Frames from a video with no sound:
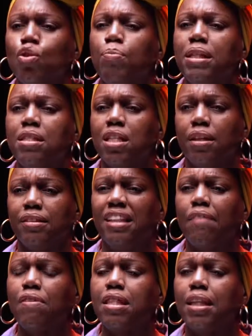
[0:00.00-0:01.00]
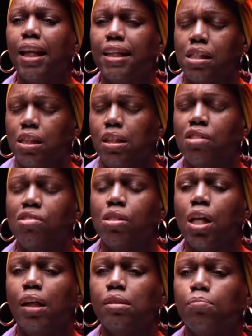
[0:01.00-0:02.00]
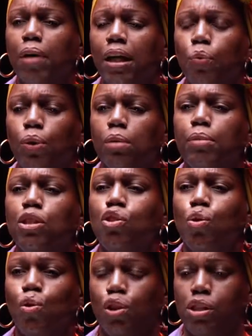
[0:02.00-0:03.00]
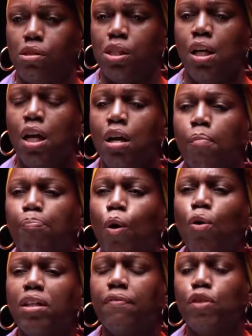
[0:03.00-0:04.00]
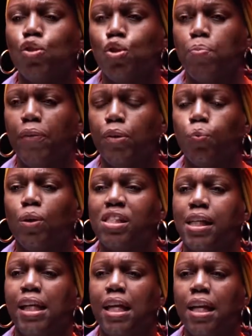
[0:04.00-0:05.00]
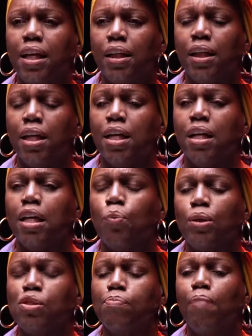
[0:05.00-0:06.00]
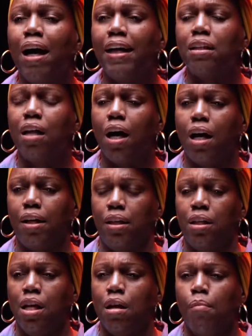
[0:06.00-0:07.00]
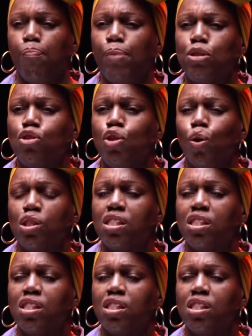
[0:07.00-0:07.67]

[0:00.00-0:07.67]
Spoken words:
to be done. Nevertheless, it is not my will, but yours. Born of the Spirit was he. He was my God, but your